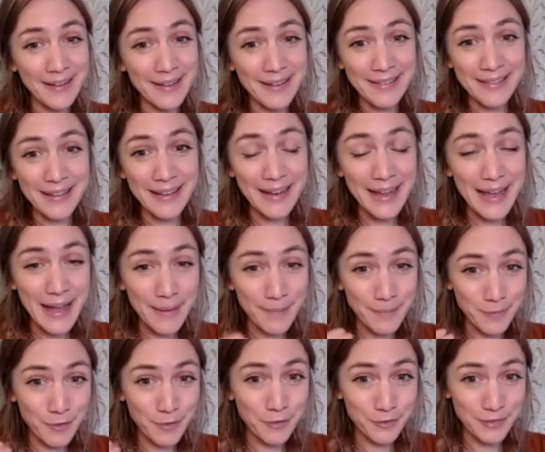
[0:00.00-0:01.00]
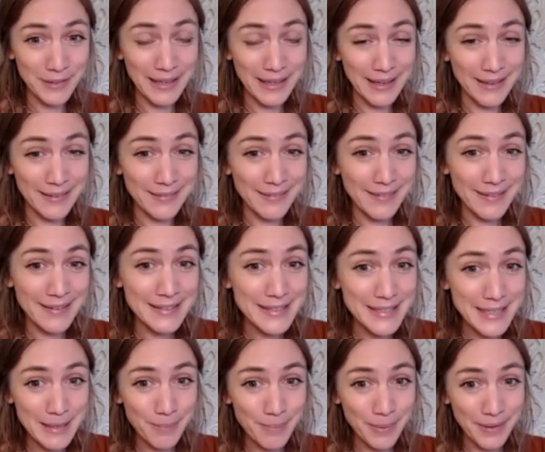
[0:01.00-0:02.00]
that I am fulfilling a
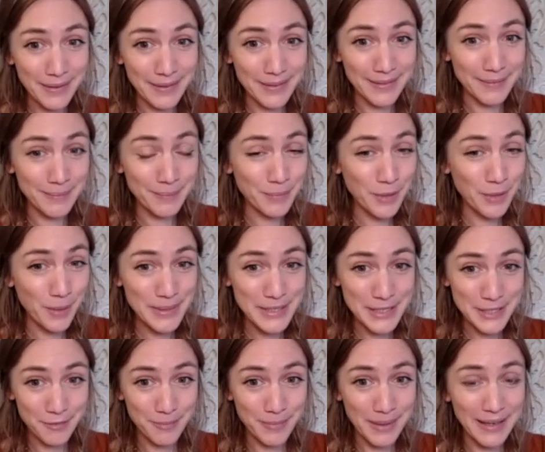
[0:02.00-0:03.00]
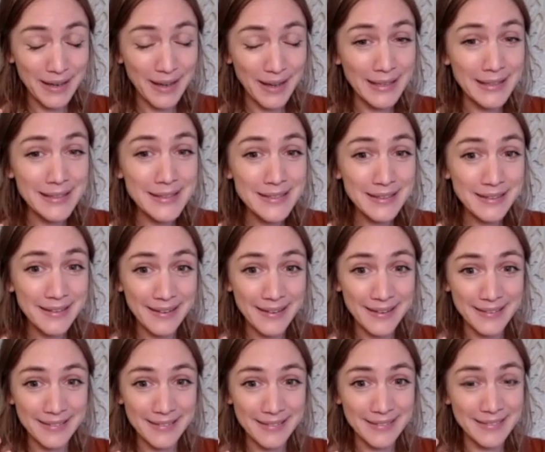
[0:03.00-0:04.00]
deeper promise of my light.
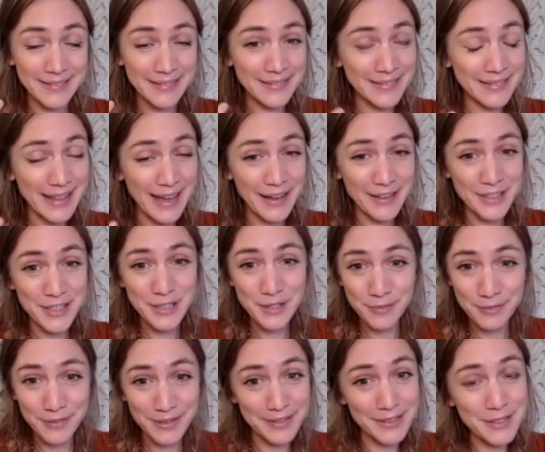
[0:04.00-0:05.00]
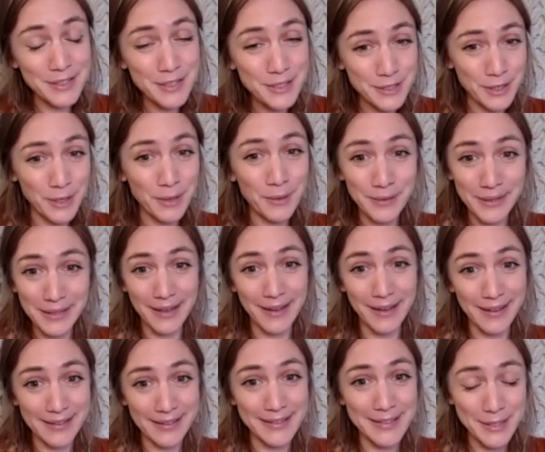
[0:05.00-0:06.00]
And that just feels so
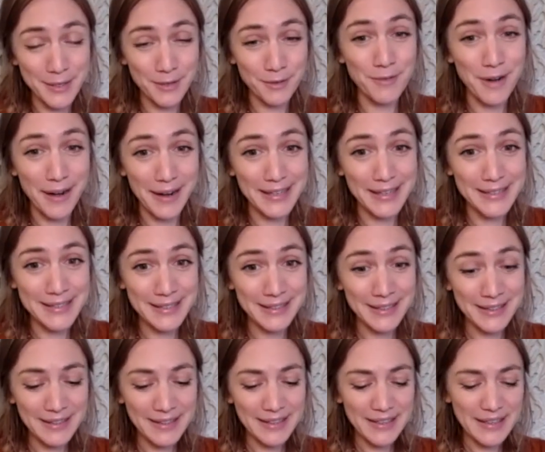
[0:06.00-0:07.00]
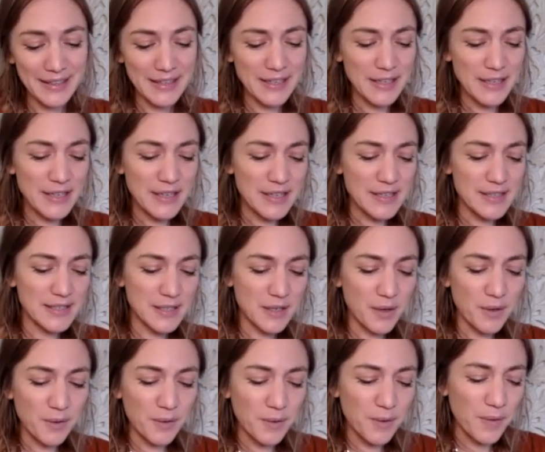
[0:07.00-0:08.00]
aligned, so right.
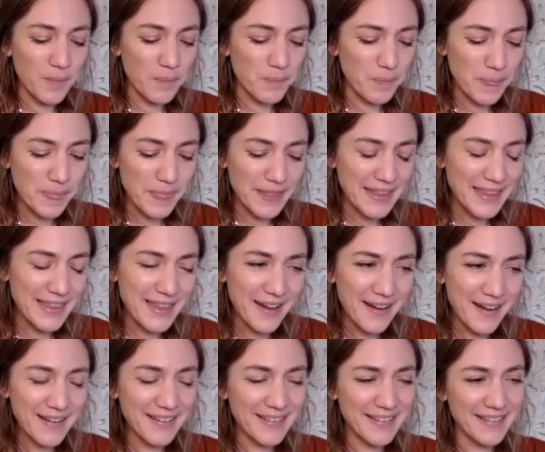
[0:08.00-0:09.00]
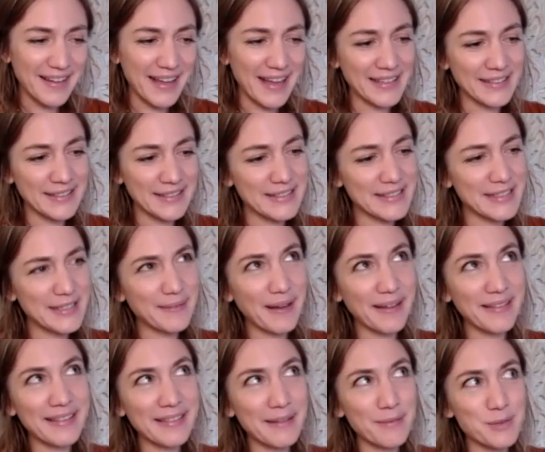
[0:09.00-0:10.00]
So yeah, and I
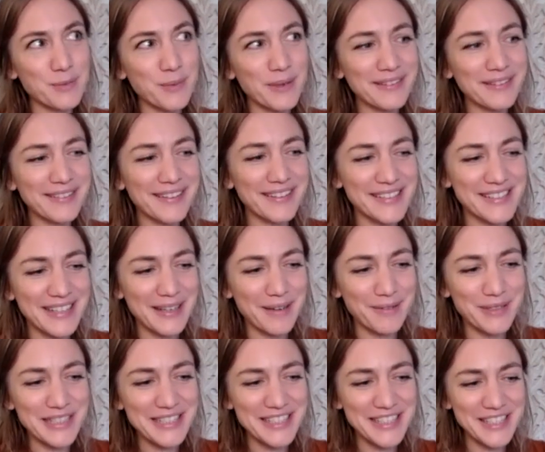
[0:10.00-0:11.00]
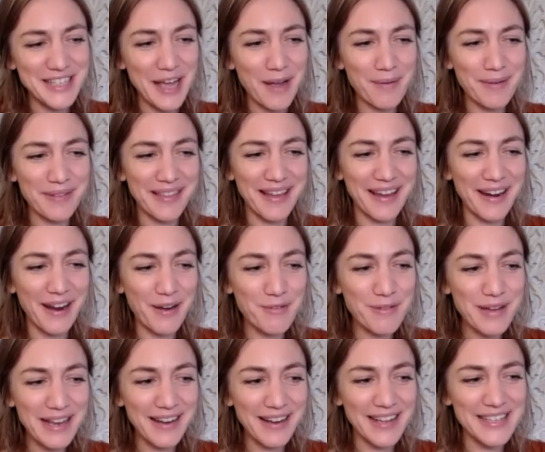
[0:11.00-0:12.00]
think there was one last thing I wanted to share with that. I
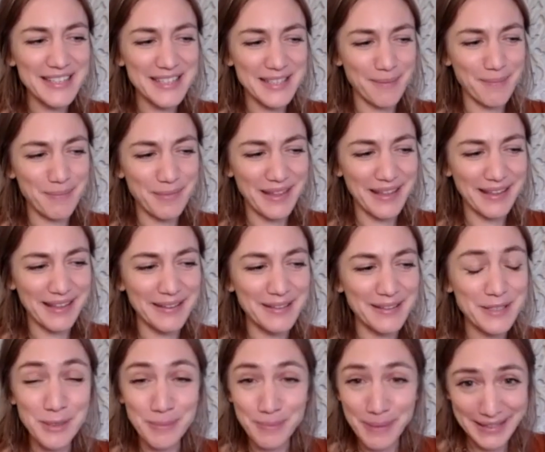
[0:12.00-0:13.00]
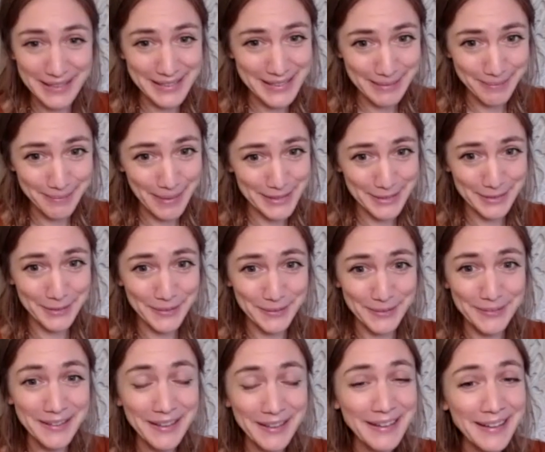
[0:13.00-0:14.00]
realized something stupendously magical,